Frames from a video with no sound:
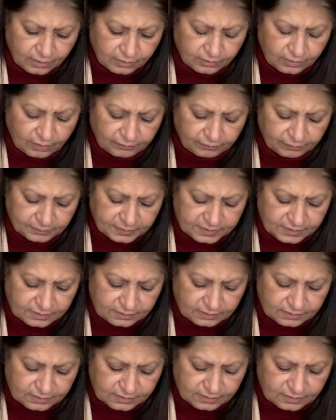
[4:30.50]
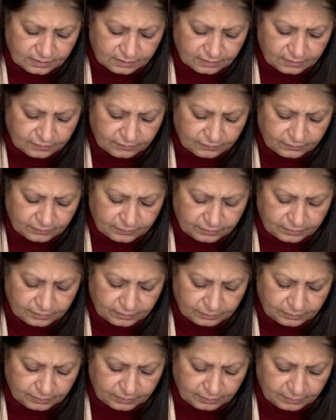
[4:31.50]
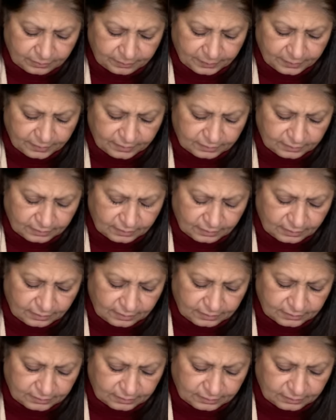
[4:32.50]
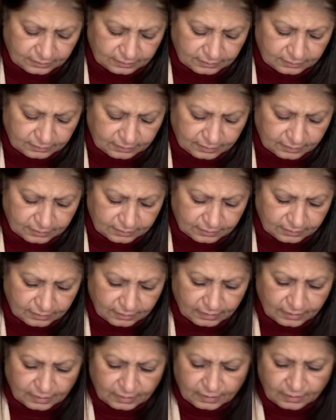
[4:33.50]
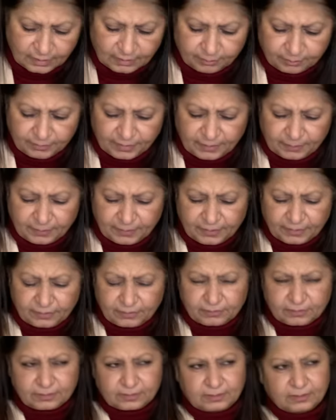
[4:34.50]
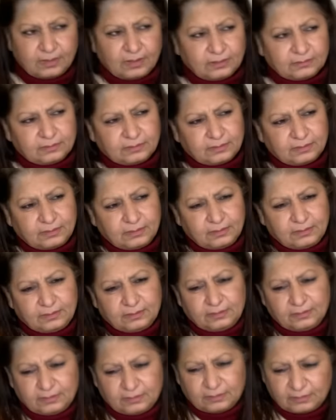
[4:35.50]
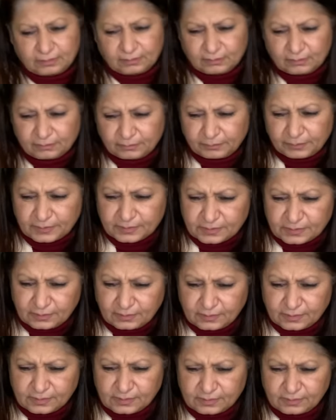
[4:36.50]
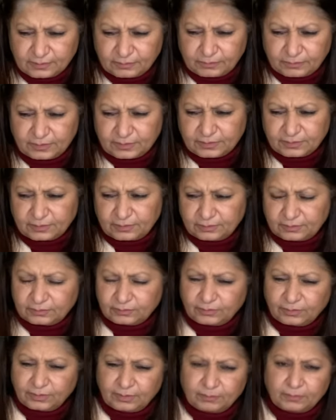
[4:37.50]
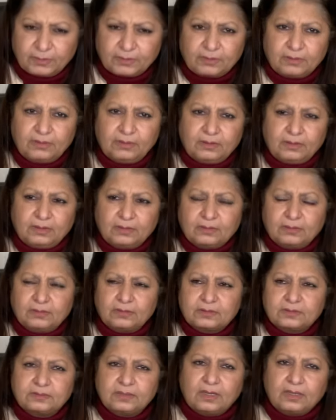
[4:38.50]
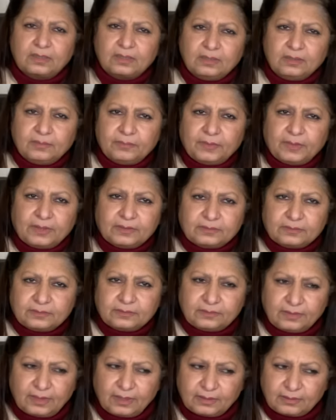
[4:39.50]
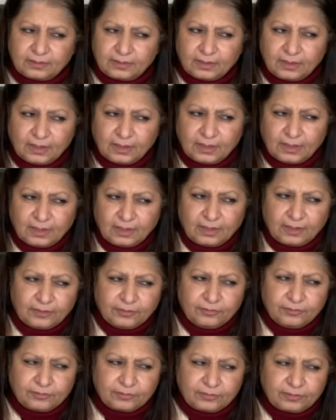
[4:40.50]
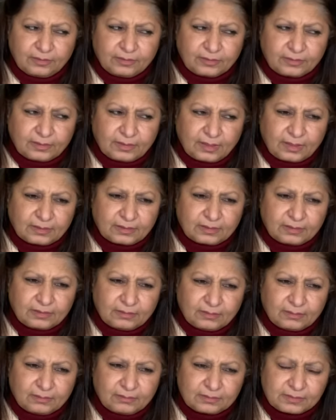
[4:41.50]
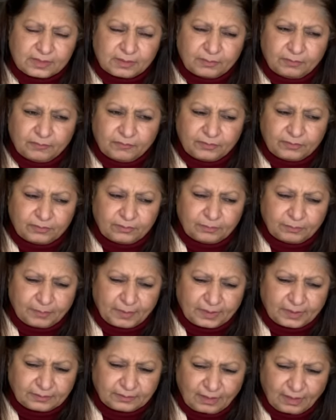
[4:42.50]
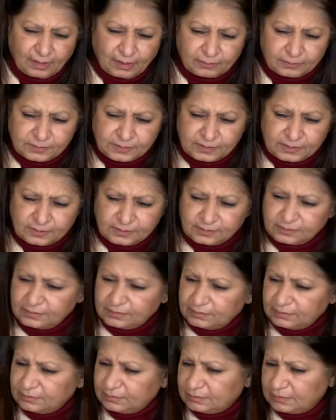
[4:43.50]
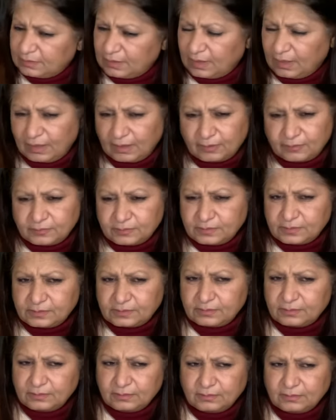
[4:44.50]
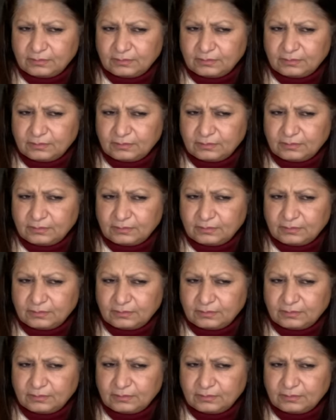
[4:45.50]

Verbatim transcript: you have a misunderstanding uh, with your partner lately like maybe you did not really present the situation to him or her or talking about it that you think that some of you bought houses a house